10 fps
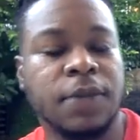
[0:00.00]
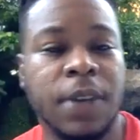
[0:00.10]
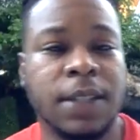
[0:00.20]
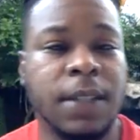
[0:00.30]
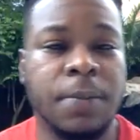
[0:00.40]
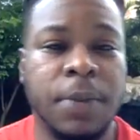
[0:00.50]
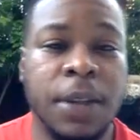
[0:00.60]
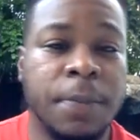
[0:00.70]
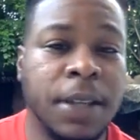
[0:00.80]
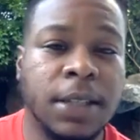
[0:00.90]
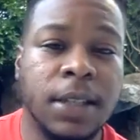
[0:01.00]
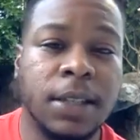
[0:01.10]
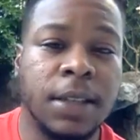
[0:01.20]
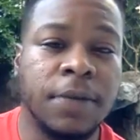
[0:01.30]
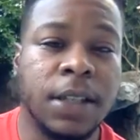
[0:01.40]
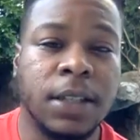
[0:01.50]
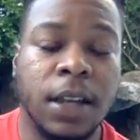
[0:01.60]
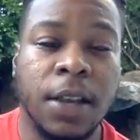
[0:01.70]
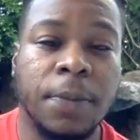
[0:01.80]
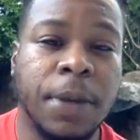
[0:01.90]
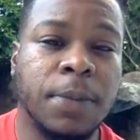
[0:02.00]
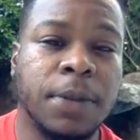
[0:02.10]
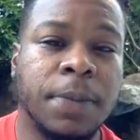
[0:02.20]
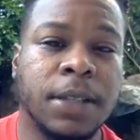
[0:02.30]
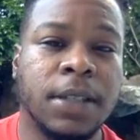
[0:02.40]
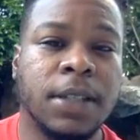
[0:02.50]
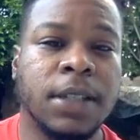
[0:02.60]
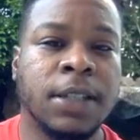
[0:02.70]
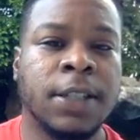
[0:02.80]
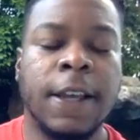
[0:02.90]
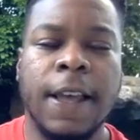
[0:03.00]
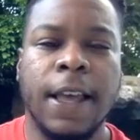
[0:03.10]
investing in your business, investing in other people's businesses,